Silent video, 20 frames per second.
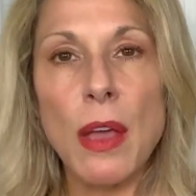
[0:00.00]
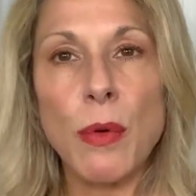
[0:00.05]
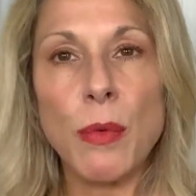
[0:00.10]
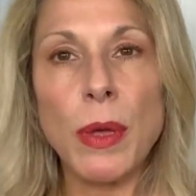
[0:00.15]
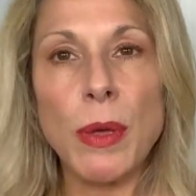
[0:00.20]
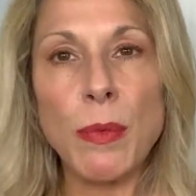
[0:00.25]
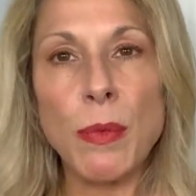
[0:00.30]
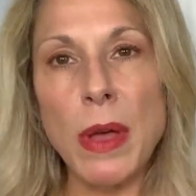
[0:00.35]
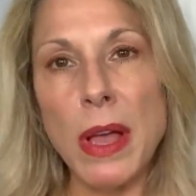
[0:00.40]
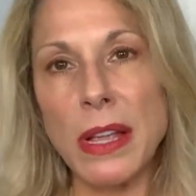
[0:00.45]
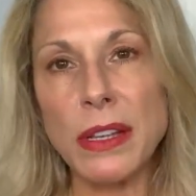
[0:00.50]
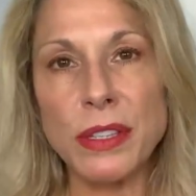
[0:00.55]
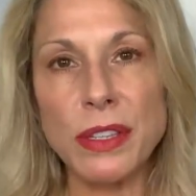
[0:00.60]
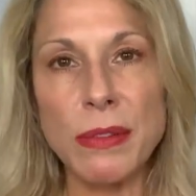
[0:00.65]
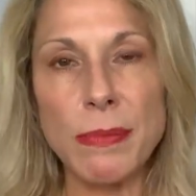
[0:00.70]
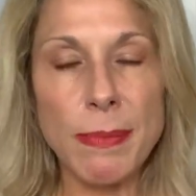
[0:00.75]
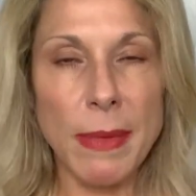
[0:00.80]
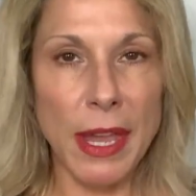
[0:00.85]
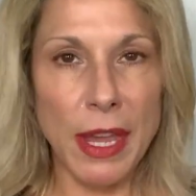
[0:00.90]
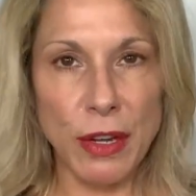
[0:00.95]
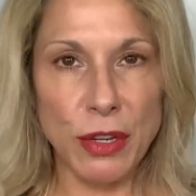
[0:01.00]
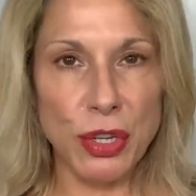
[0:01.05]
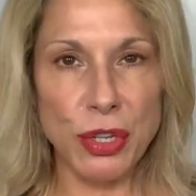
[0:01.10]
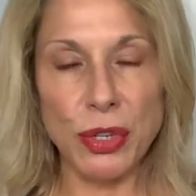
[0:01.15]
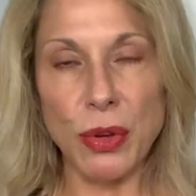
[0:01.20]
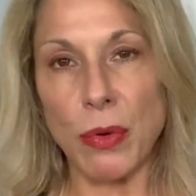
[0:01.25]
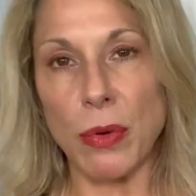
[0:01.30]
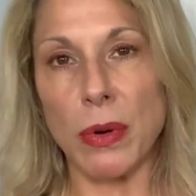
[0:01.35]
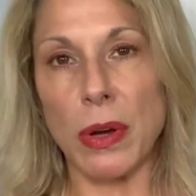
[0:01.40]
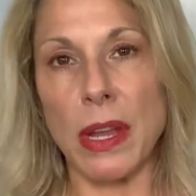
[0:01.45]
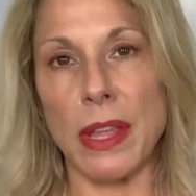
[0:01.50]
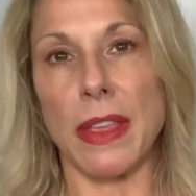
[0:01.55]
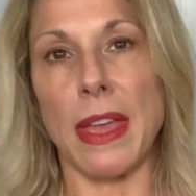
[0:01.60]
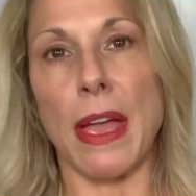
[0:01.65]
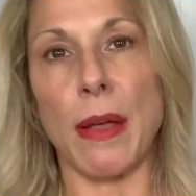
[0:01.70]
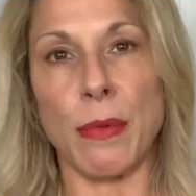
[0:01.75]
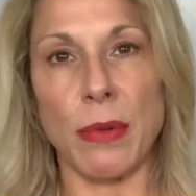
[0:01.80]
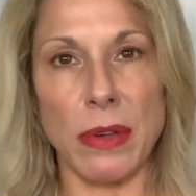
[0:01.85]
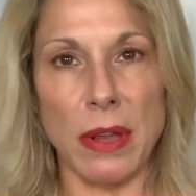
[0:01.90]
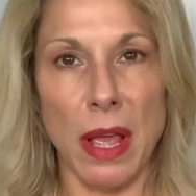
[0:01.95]
we want to make sure
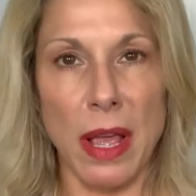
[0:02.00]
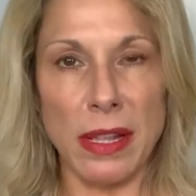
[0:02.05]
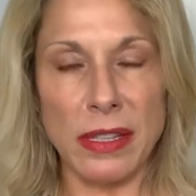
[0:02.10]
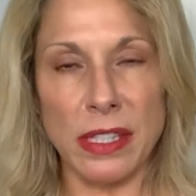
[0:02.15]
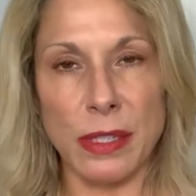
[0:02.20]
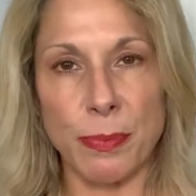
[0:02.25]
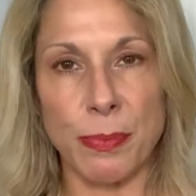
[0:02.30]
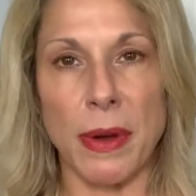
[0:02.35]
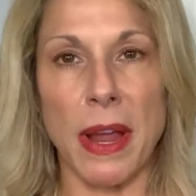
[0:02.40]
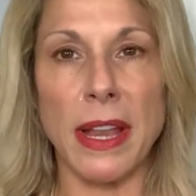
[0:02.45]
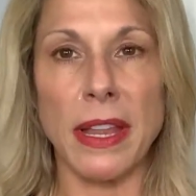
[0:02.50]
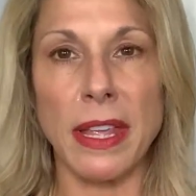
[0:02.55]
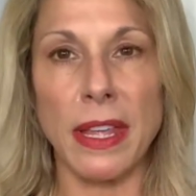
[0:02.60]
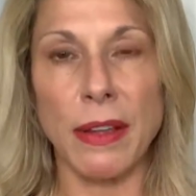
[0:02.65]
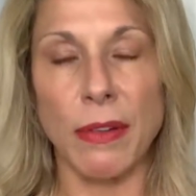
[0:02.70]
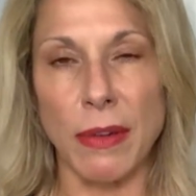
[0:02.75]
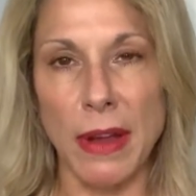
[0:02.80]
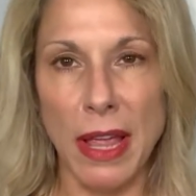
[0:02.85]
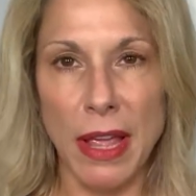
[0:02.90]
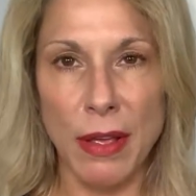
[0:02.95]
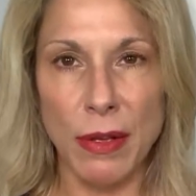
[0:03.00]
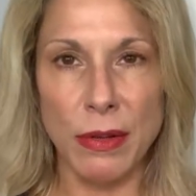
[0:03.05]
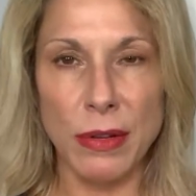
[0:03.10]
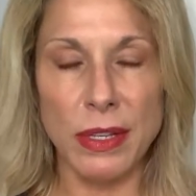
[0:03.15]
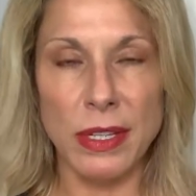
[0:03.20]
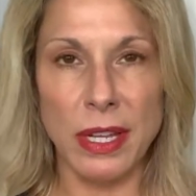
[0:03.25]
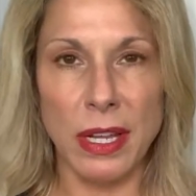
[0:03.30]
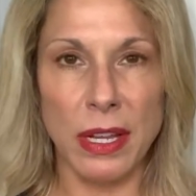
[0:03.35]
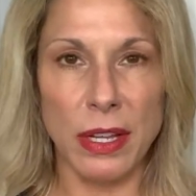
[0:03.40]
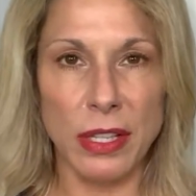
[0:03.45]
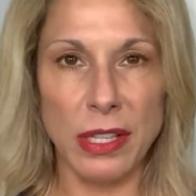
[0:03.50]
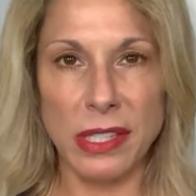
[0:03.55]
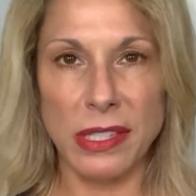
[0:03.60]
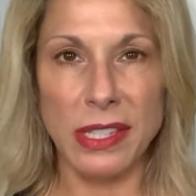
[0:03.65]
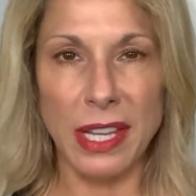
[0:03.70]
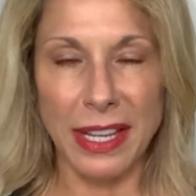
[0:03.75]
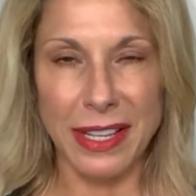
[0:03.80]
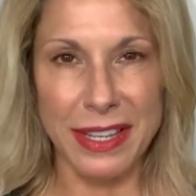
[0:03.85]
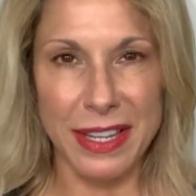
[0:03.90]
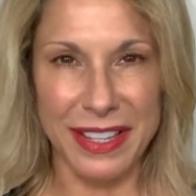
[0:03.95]
that we're not spreading around
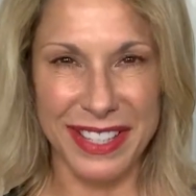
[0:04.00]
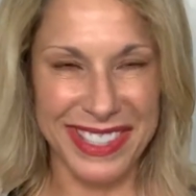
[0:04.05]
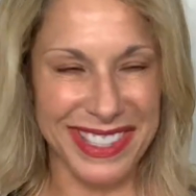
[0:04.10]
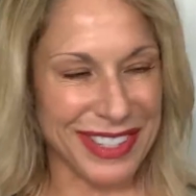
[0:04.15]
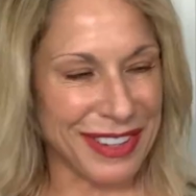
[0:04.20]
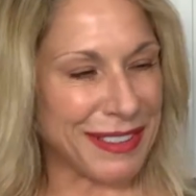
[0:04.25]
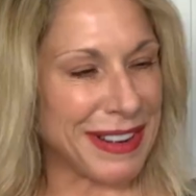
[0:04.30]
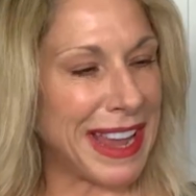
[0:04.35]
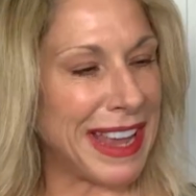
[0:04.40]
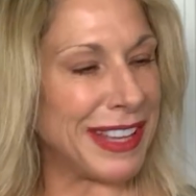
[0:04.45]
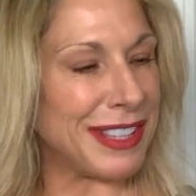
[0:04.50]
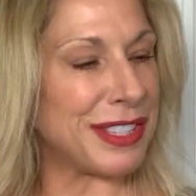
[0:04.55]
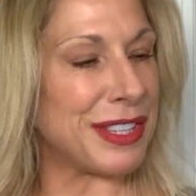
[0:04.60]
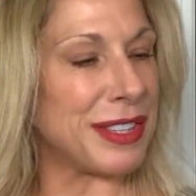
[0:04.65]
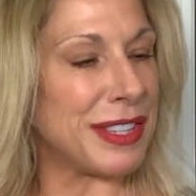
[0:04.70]
sickness, right?